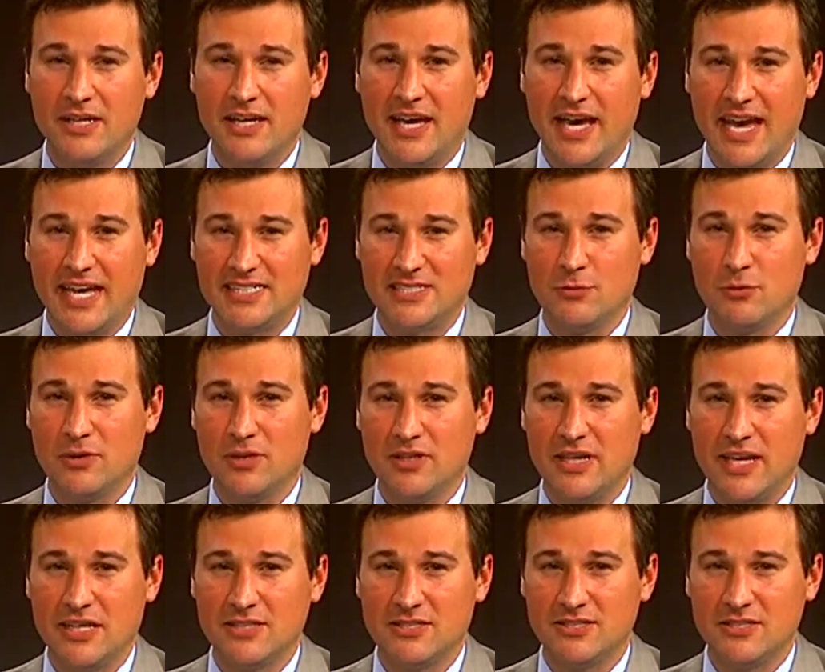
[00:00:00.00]
as it
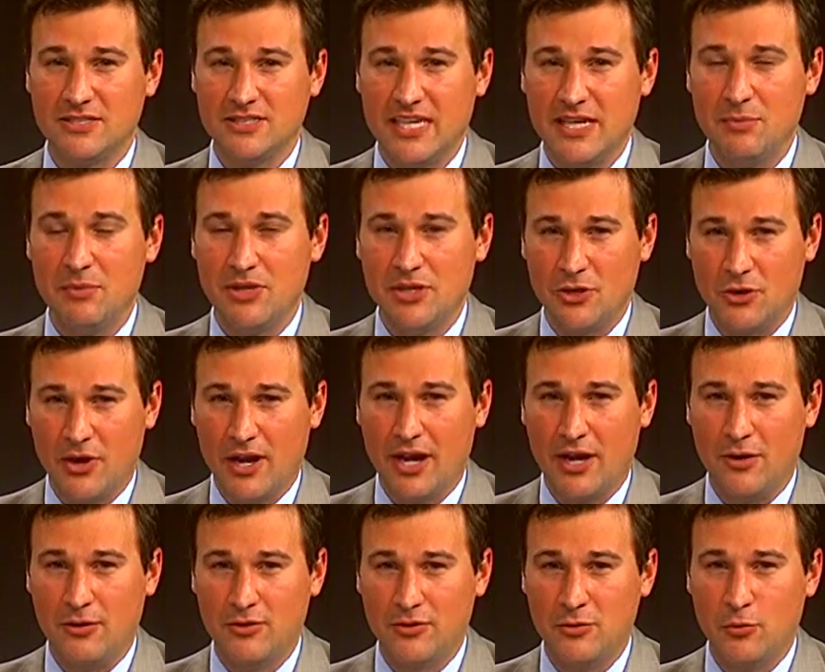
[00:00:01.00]
relates to keeping your
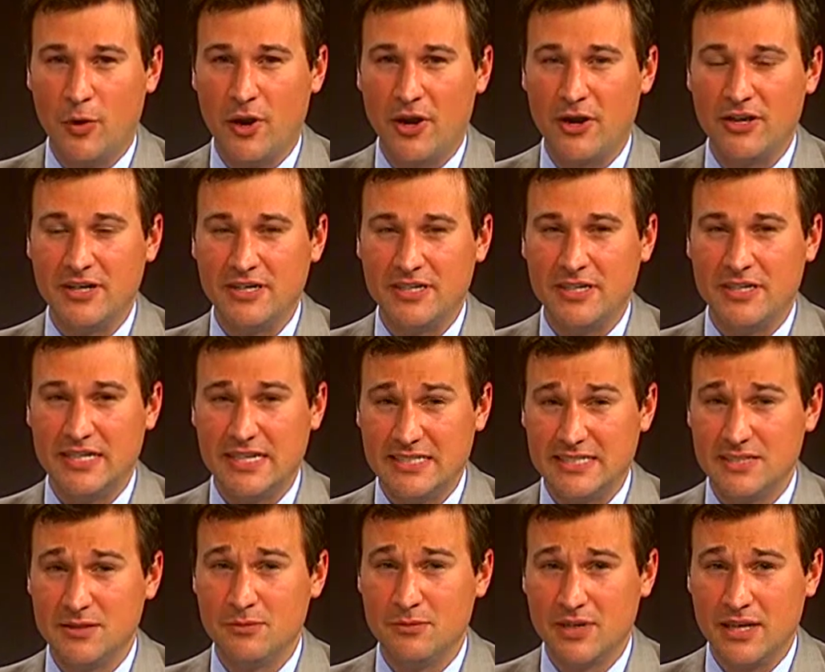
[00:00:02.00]
health where it needs
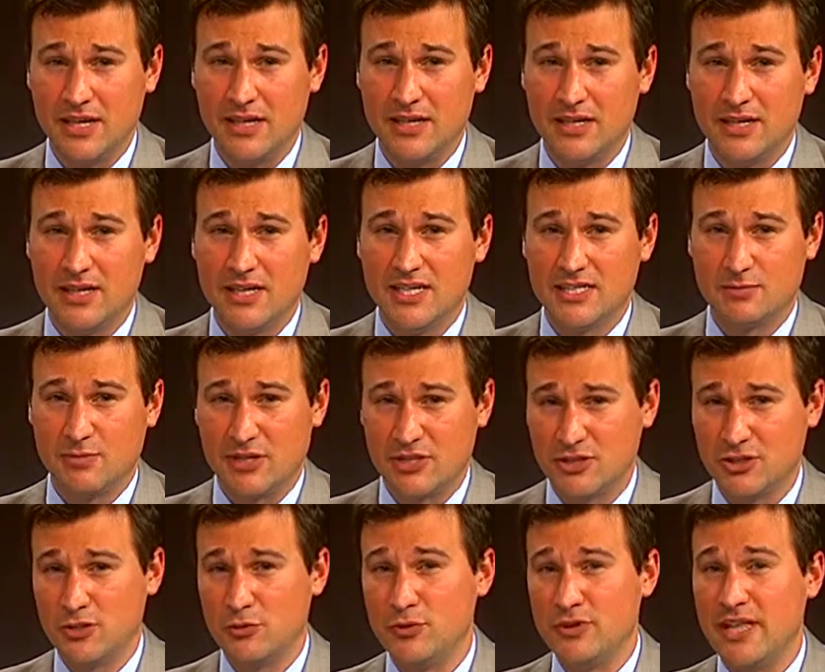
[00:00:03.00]
to be,
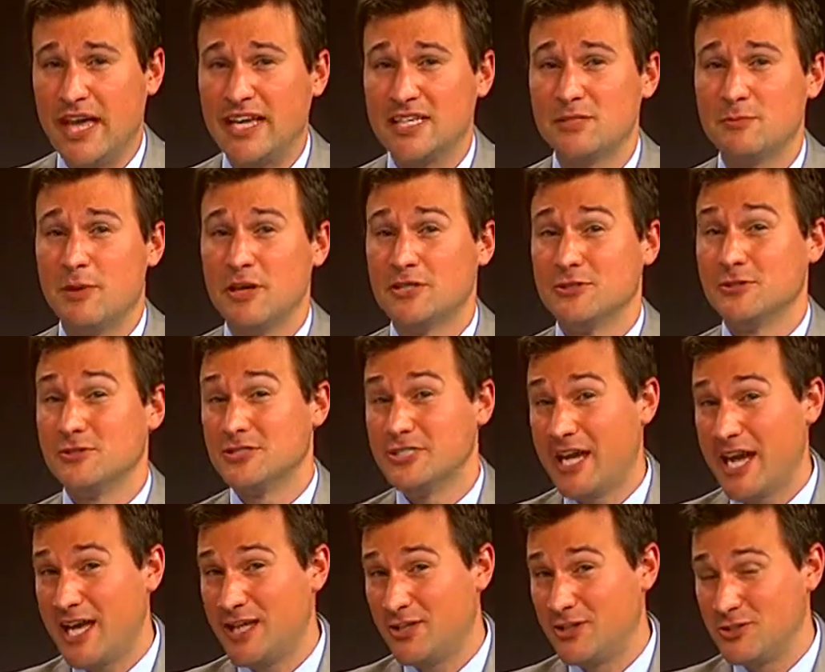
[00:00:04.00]
especially with that special
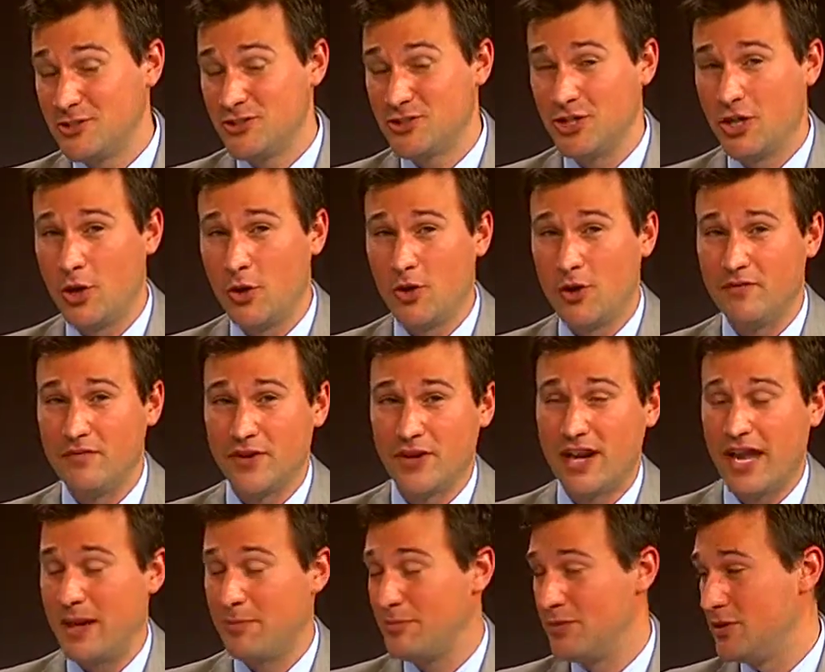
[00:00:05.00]
challenge. So I'm very
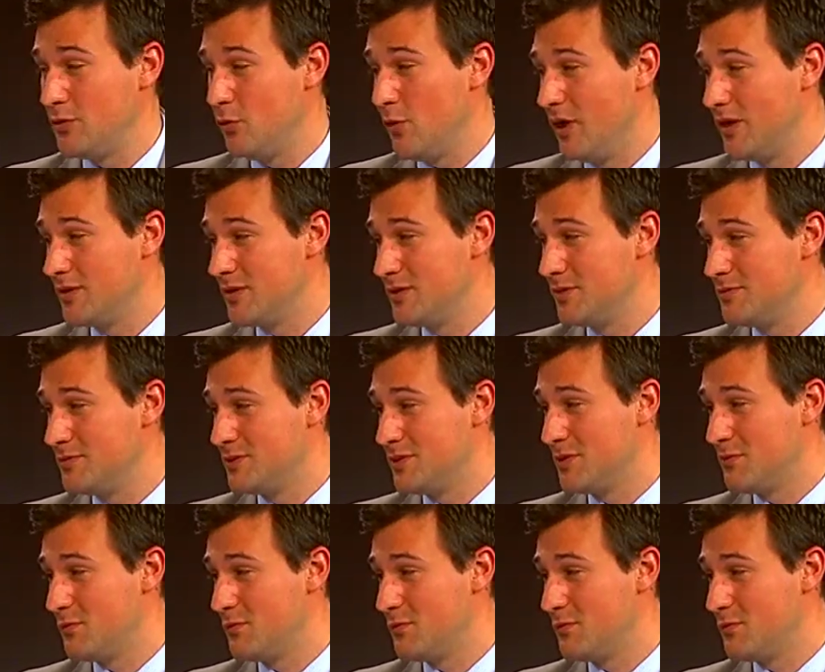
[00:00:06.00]
happy to welcome to the